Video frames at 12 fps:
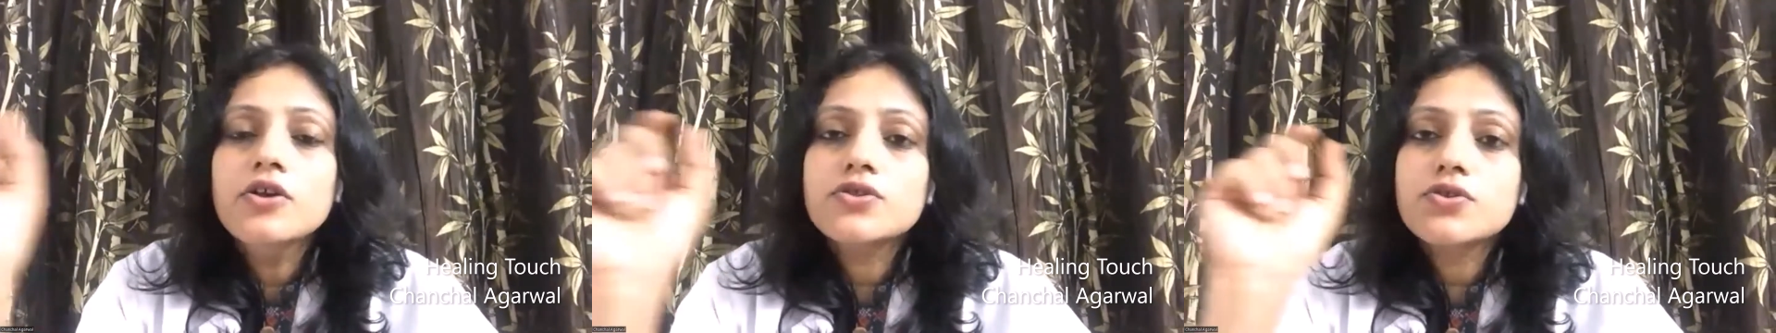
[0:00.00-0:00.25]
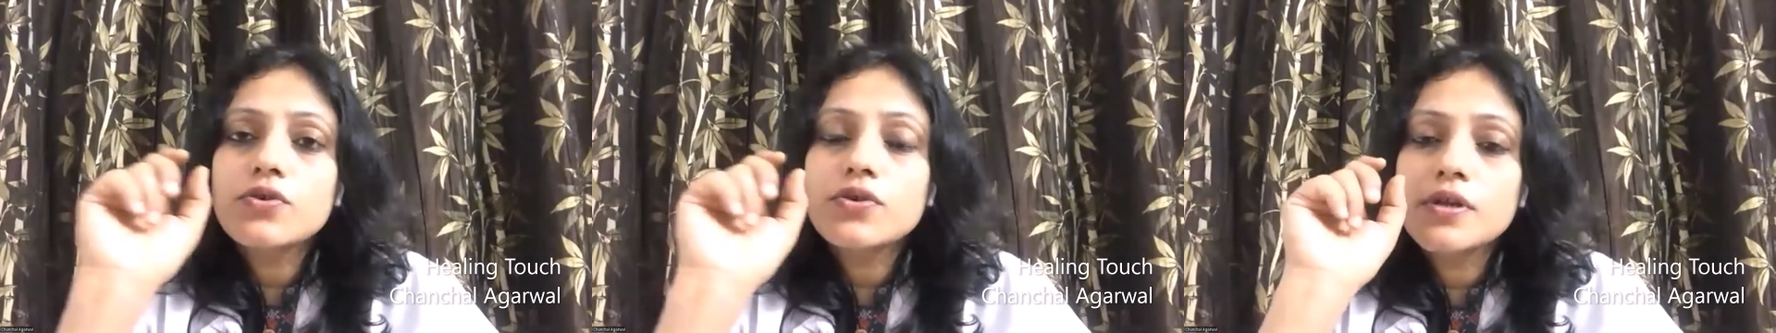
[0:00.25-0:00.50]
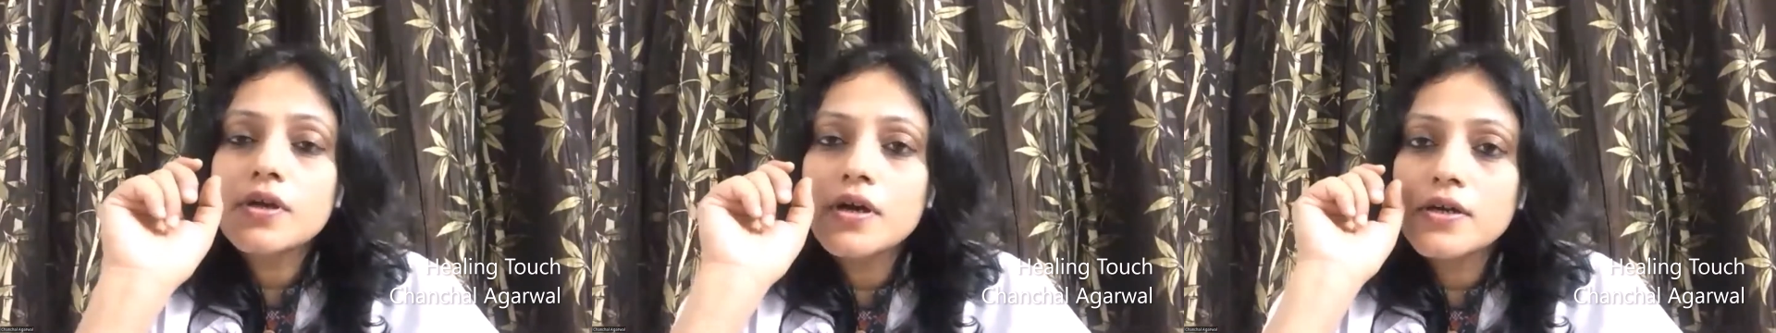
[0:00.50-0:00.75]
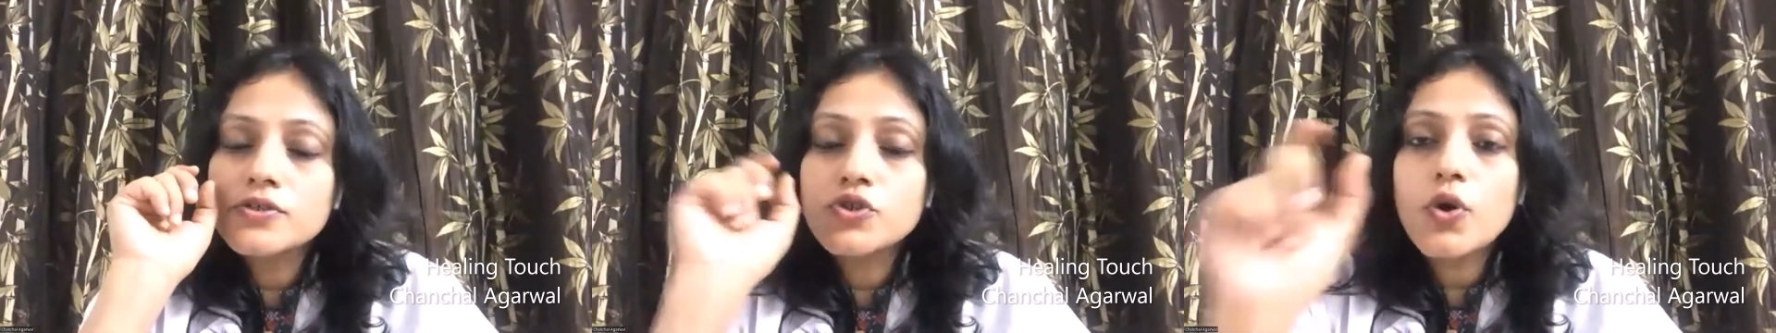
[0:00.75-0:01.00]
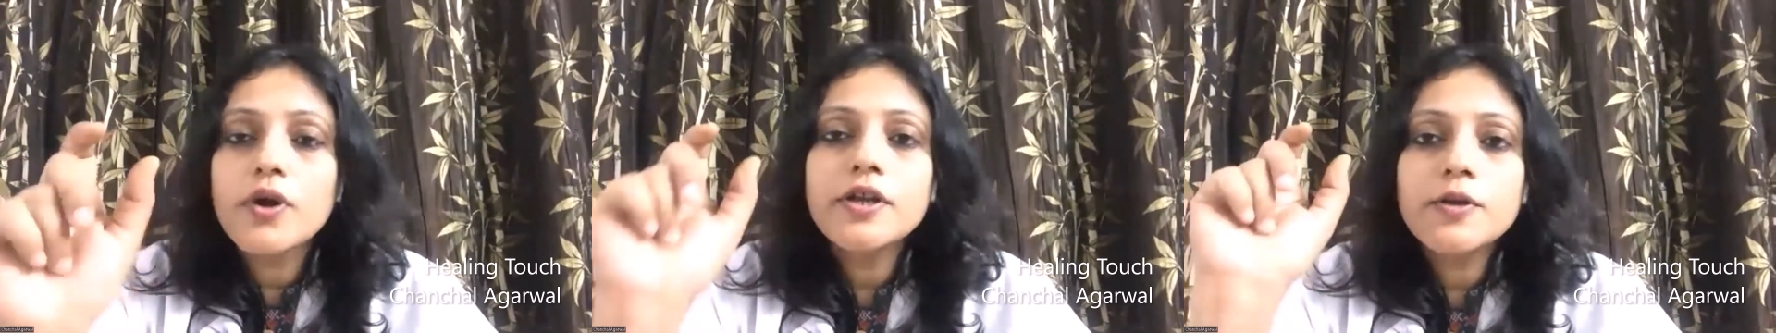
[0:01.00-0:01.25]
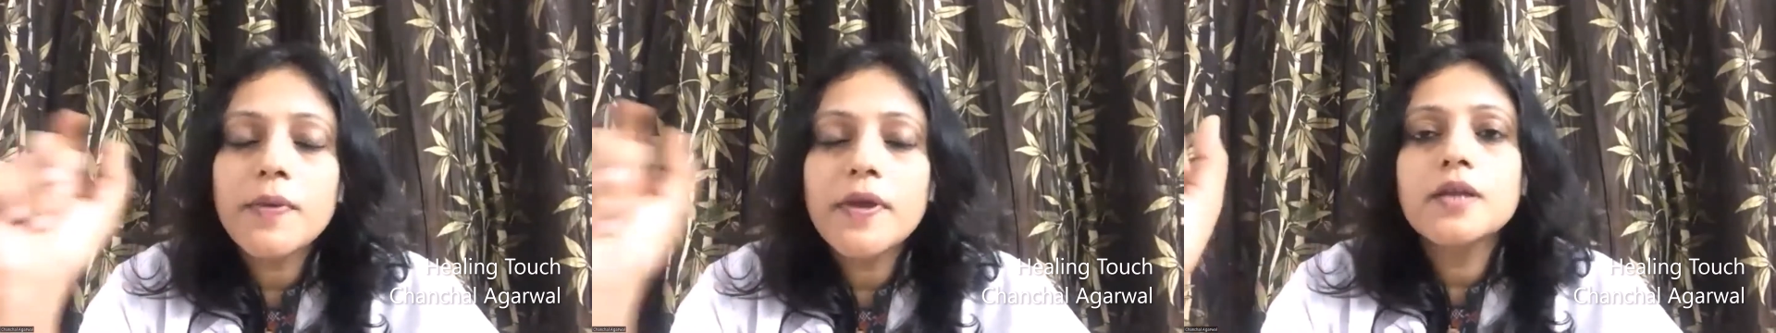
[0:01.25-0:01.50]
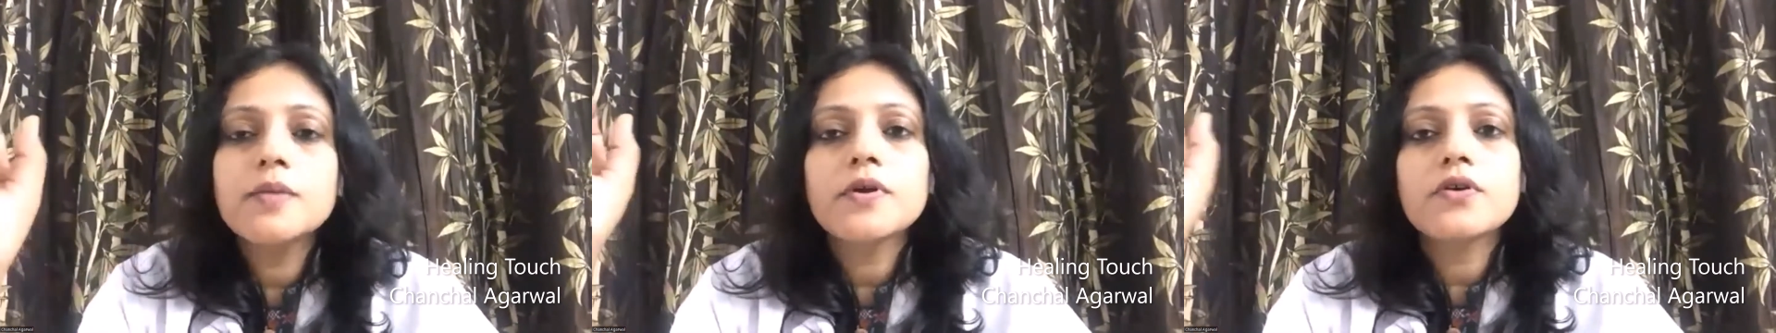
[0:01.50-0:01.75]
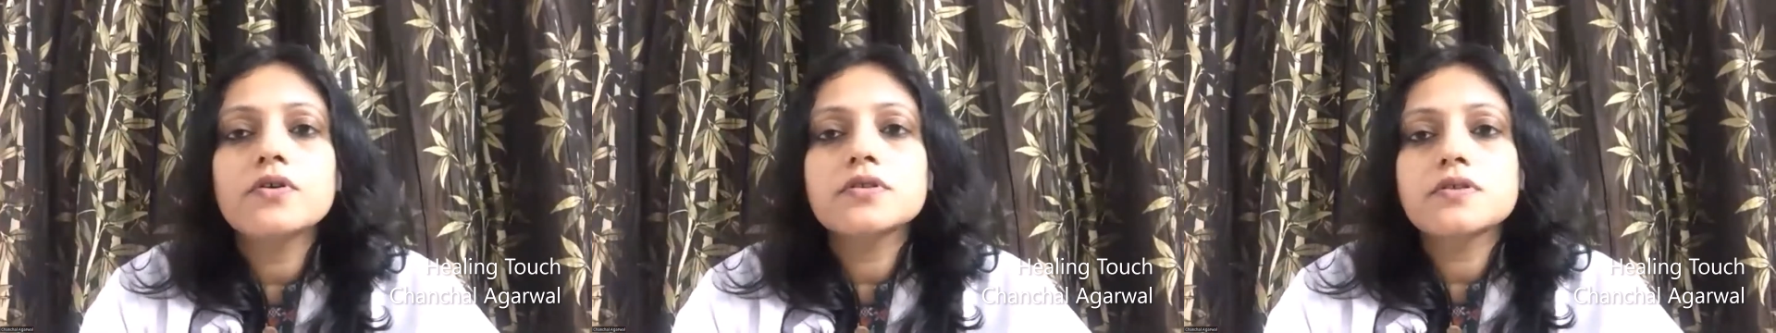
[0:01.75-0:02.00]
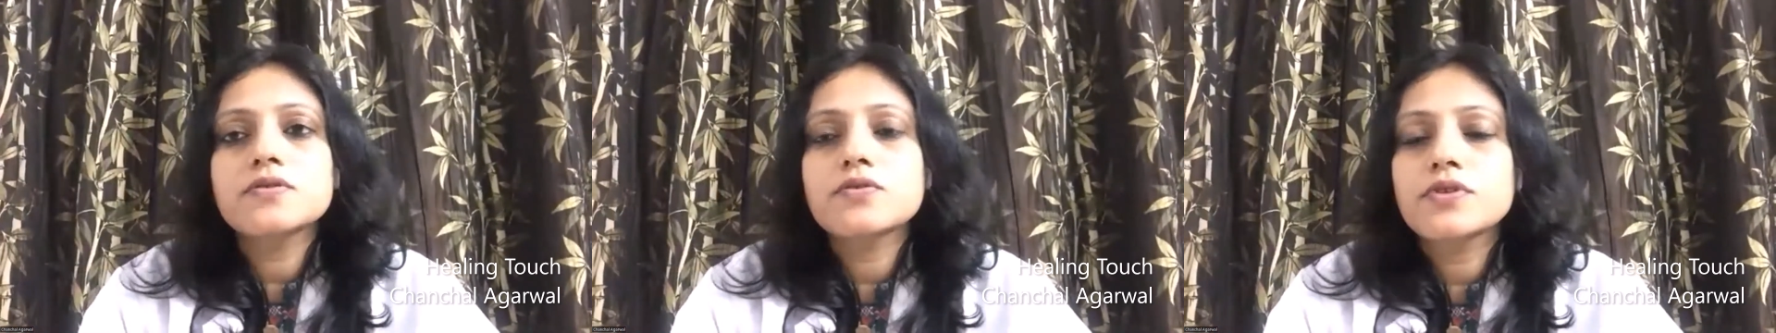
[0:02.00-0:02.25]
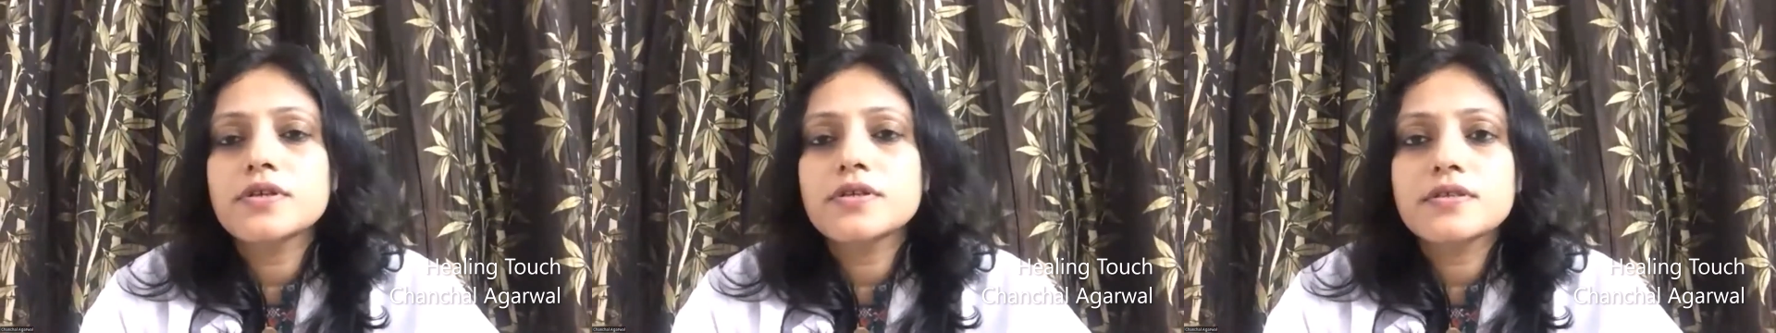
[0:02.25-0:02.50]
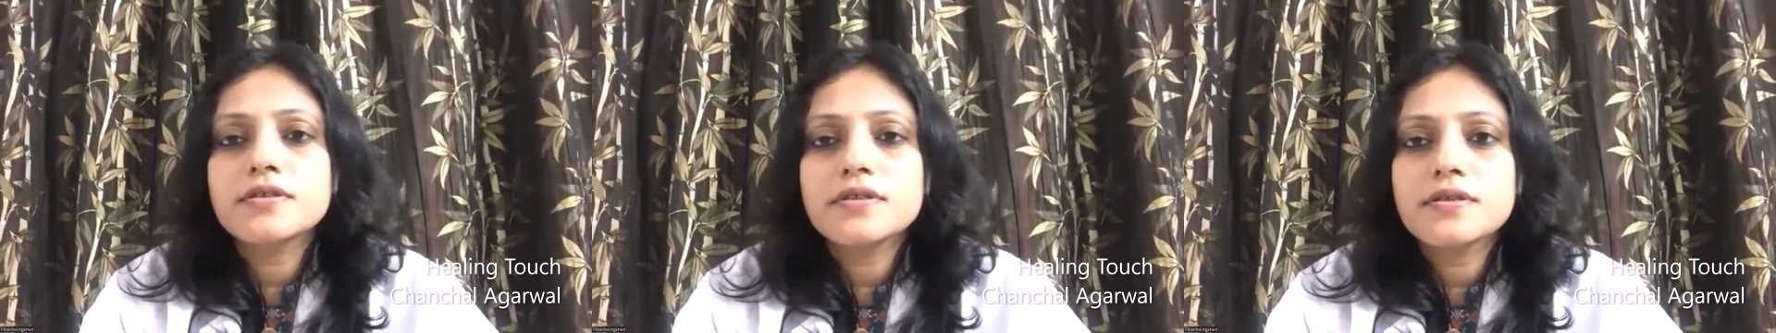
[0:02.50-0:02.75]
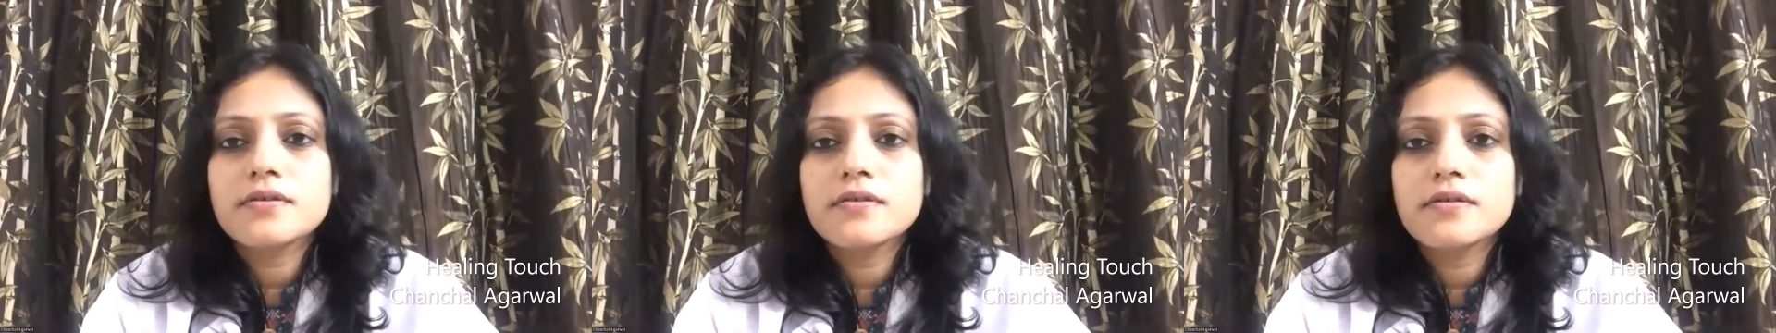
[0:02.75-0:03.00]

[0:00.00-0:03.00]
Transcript: so joint pain because of psoriasis.